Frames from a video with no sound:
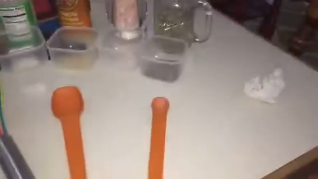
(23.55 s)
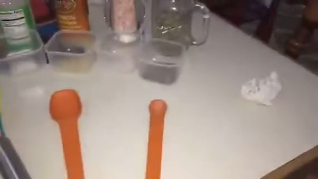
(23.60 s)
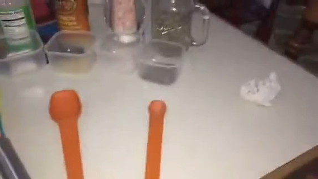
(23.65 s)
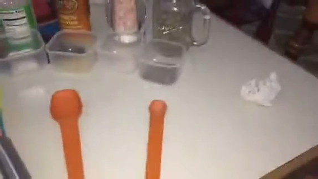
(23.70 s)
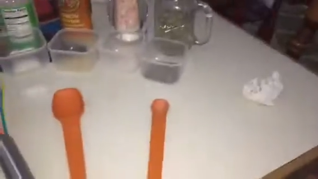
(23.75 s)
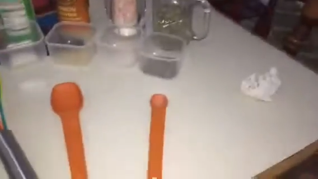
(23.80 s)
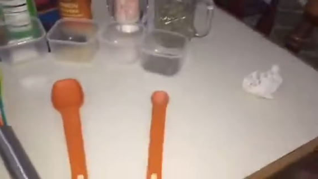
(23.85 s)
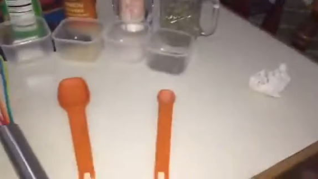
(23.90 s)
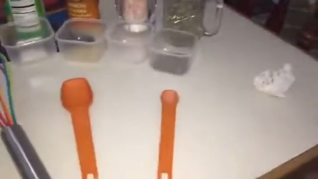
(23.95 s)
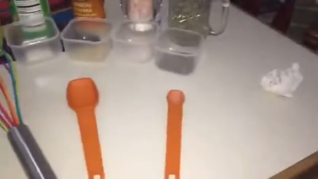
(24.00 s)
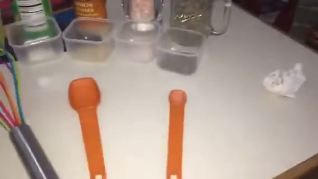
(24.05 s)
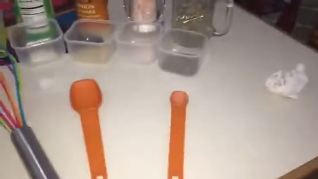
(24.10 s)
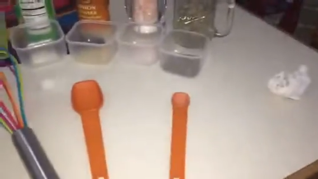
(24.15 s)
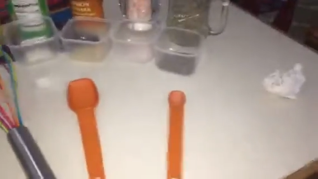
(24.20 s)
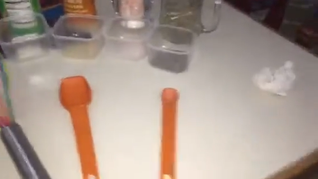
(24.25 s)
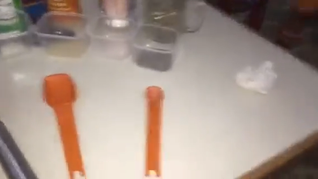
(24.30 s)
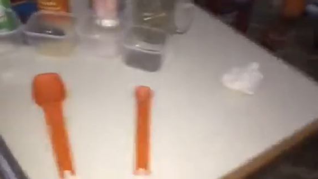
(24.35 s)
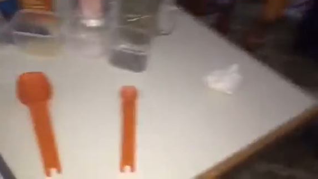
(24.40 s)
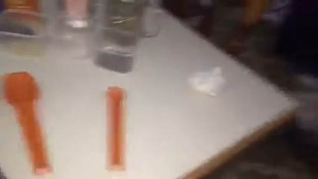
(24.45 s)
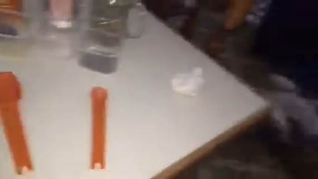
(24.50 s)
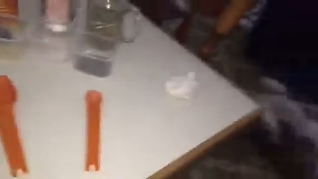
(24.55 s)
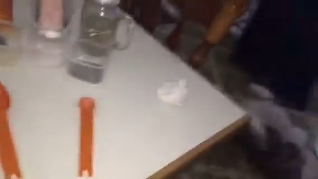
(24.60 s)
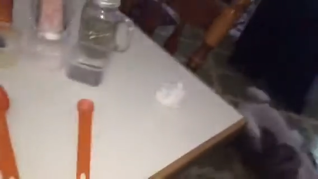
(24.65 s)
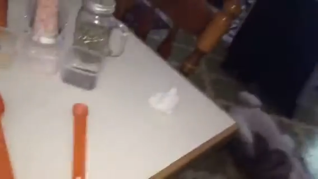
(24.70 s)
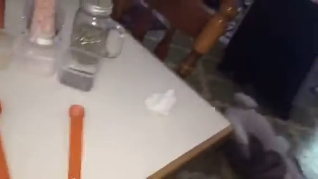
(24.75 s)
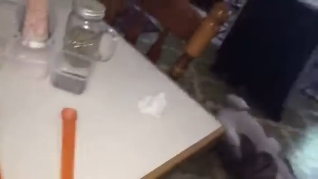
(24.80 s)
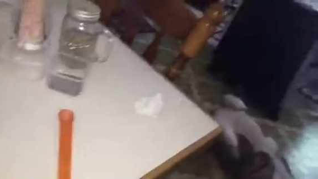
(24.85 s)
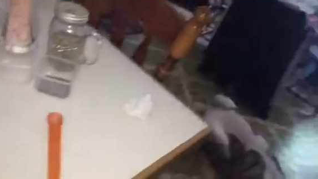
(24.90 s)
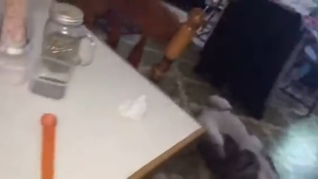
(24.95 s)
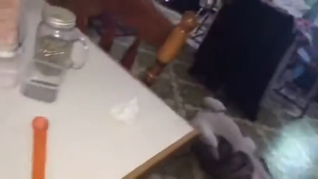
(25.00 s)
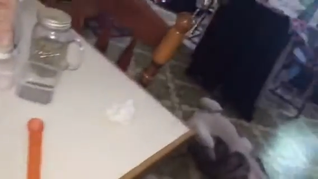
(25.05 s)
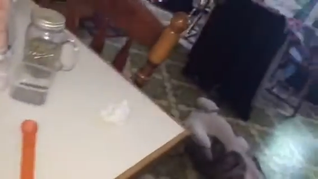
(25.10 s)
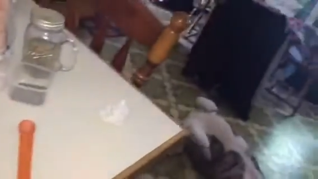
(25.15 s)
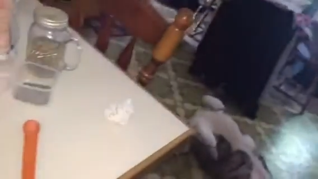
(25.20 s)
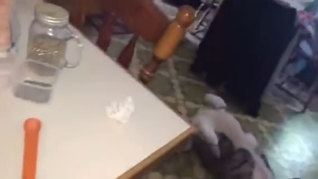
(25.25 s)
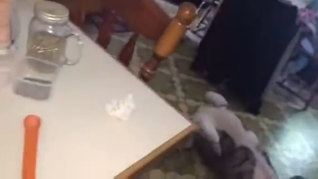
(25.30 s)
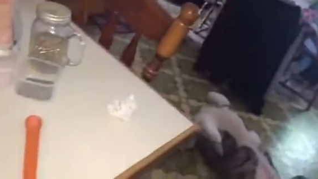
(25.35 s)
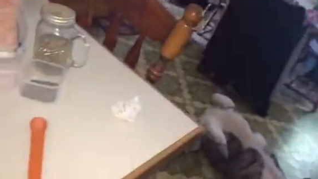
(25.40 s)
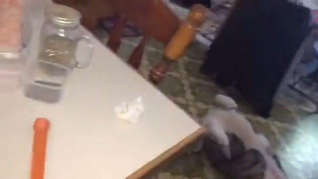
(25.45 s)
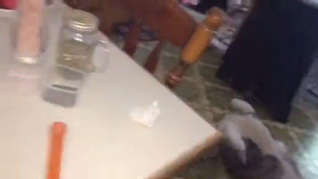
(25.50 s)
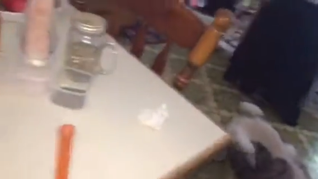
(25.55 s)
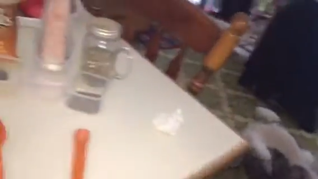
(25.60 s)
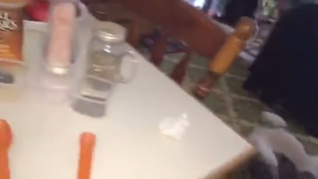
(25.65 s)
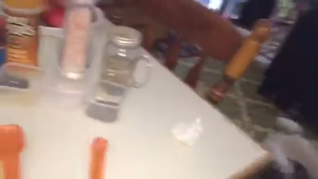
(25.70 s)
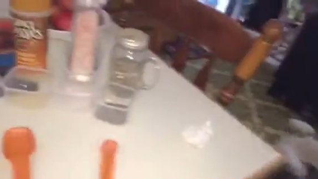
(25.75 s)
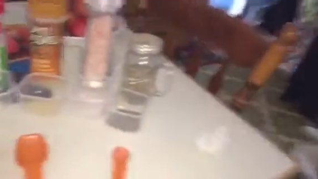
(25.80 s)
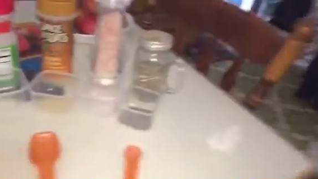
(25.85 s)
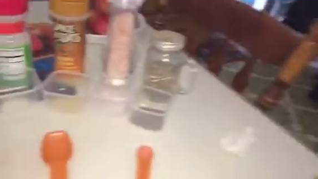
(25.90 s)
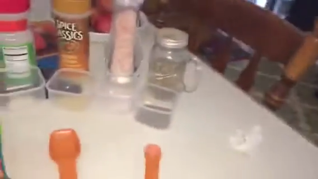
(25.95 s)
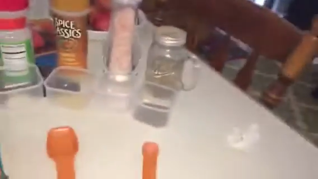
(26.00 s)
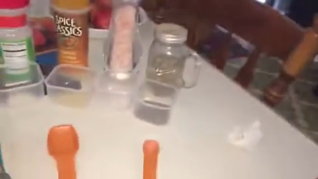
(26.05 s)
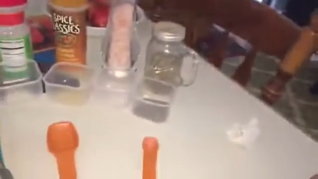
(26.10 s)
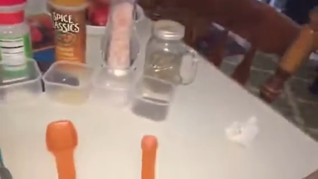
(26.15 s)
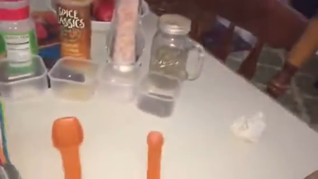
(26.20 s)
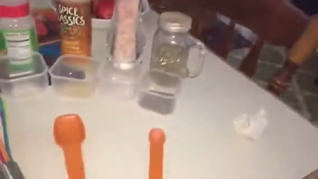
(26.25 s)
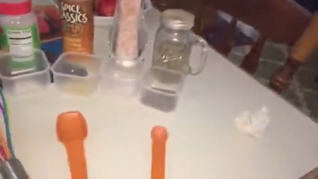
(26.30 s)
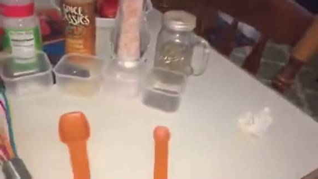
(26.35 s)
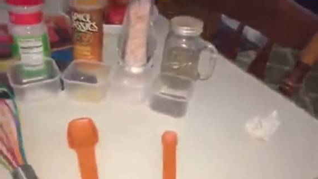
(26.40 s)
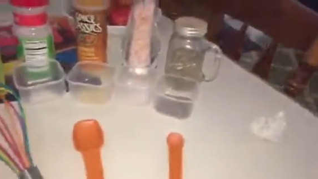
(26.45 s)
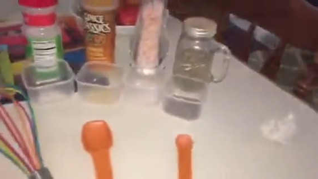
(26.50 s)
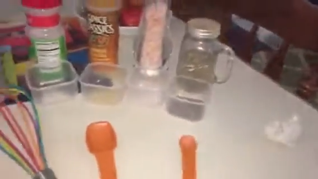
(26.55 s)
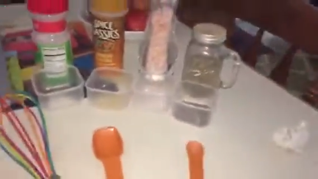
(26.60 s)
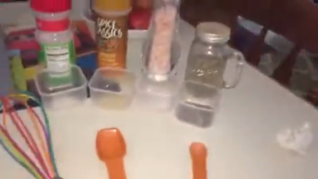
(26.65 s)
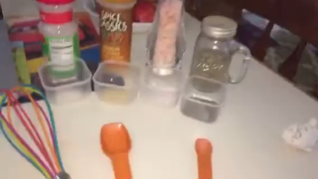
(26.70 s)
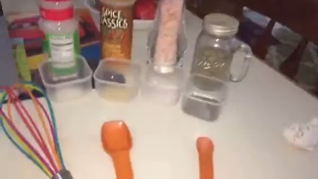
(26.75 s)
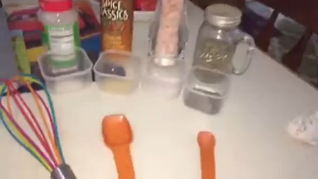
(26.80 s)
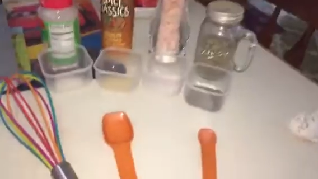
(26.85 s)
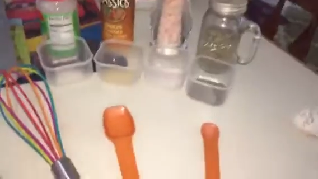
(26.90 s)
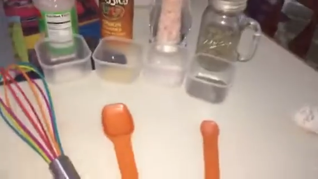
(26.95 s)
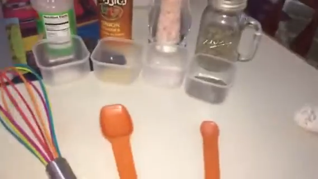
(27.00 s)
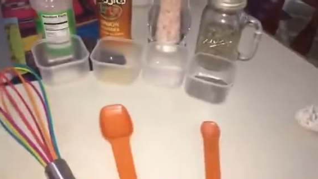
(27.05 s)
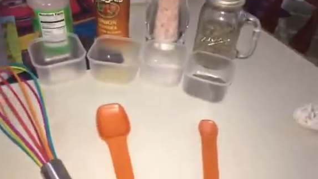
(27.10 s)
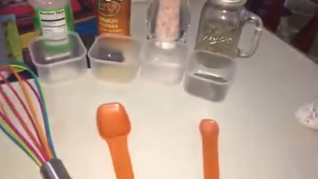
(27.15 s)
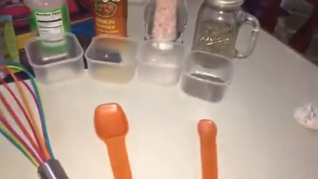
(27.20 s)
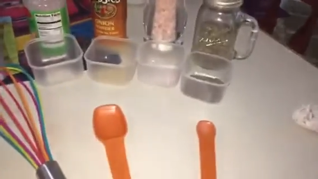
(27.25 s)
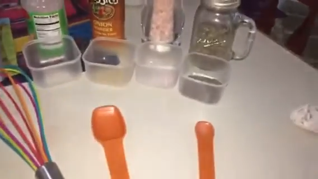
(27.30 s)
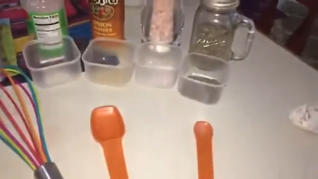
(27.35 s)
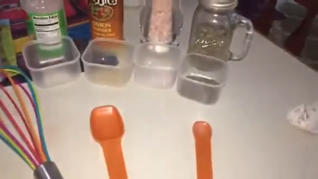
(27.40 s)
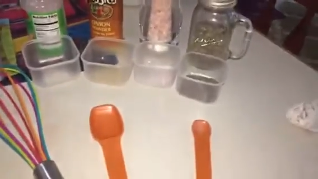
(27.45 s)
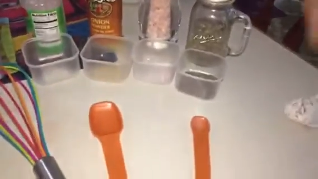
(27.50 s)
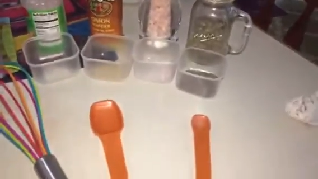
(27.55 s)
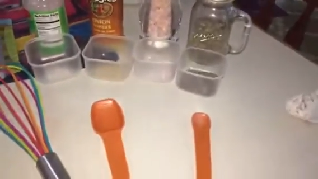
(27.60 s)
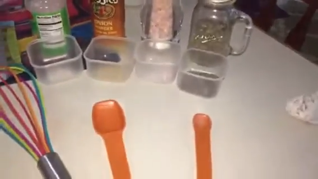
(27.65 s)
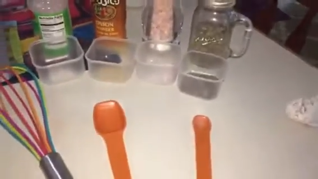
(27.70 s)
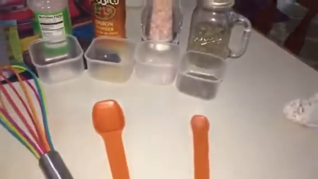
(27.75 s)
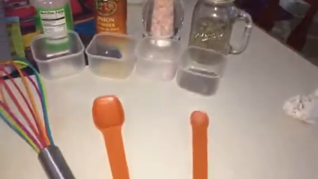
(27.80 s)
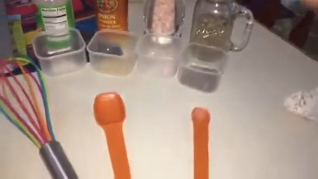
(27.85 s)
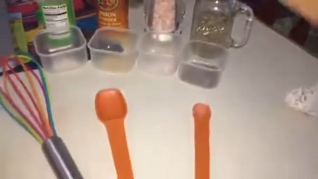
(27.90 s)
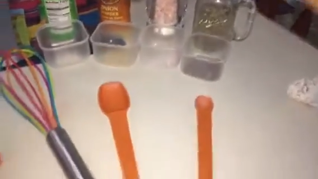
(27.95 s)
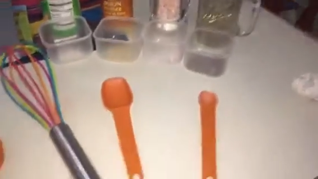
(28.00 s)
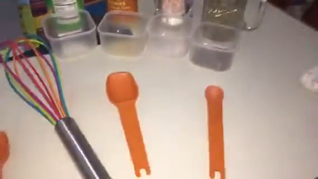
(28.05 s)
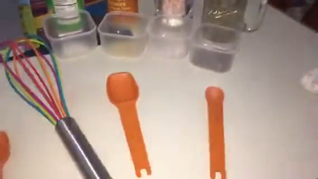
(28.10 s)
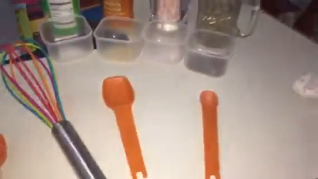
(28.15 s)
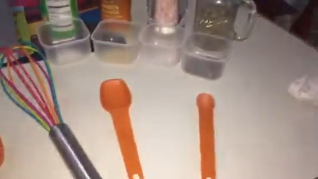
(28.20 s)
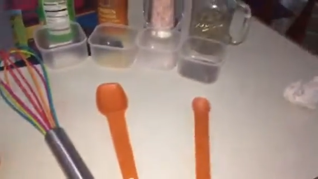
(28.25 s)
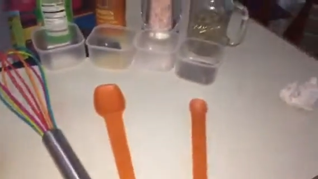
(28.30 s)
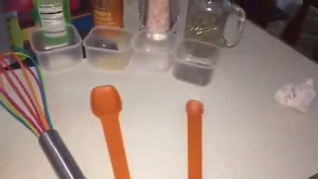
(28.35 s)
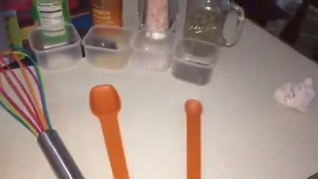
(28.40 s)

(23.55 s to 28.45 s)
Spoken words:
[unreadable: no face in view]